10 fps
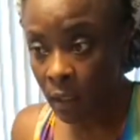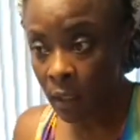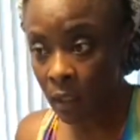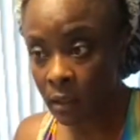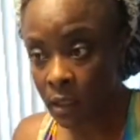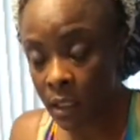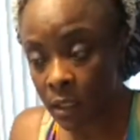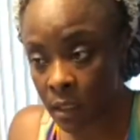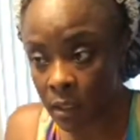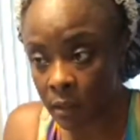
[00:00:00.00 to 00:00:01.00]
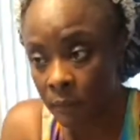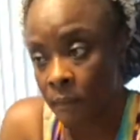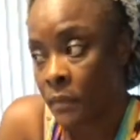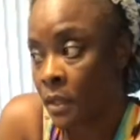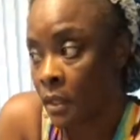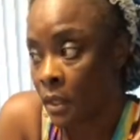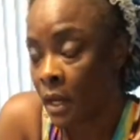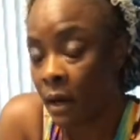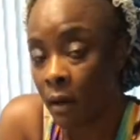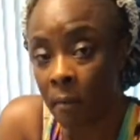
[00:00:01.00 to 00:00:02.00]
is either
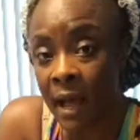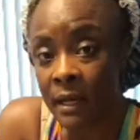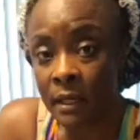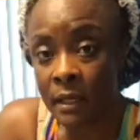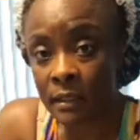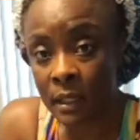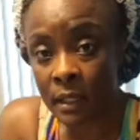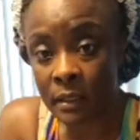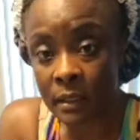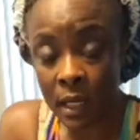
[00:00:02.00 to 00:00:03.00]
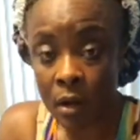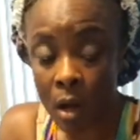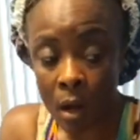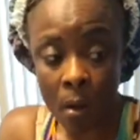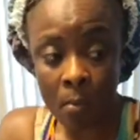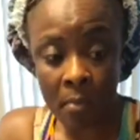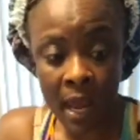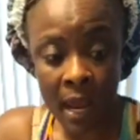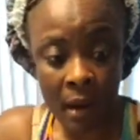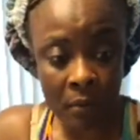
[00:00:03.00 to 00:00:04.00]
Everybody is either single,
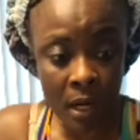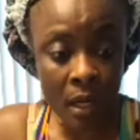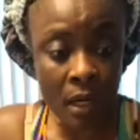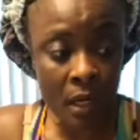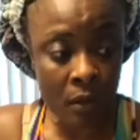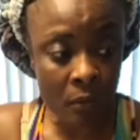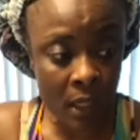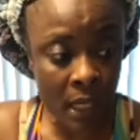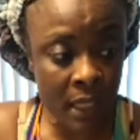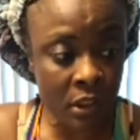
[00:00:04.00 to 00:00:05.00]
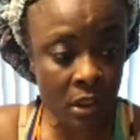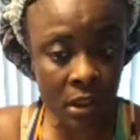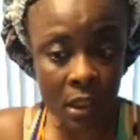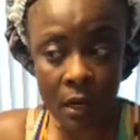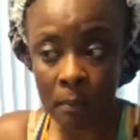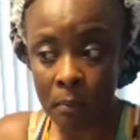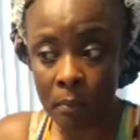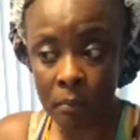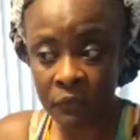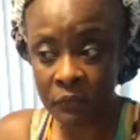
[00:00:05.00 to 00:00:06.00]
married, in a relationship,
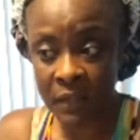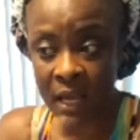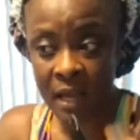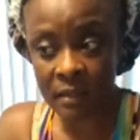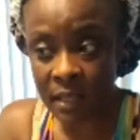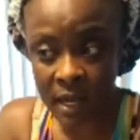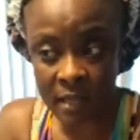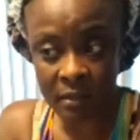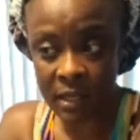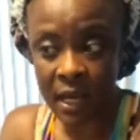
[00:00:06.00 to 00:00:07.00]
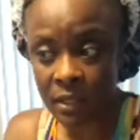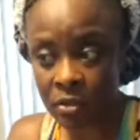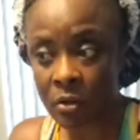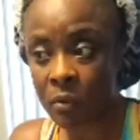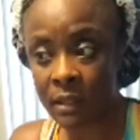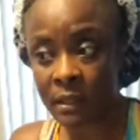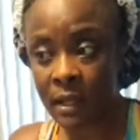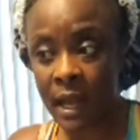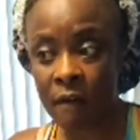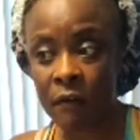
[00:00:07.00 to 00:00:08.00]
fiance stage, or
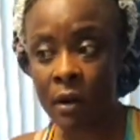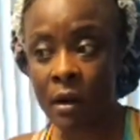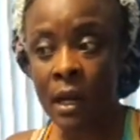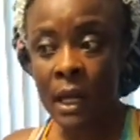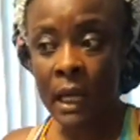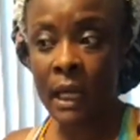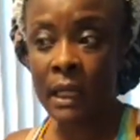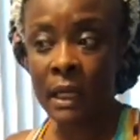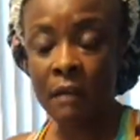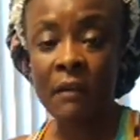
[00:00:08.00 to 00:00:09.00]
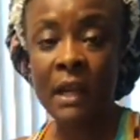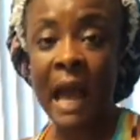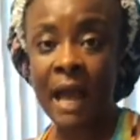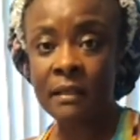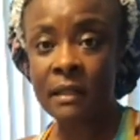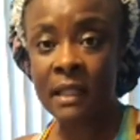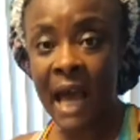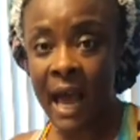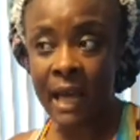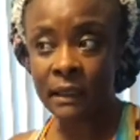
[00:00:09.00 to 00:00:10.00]
whatsoever. And even as
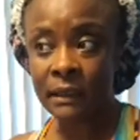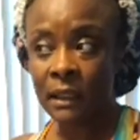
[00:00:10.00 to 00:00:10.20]
that,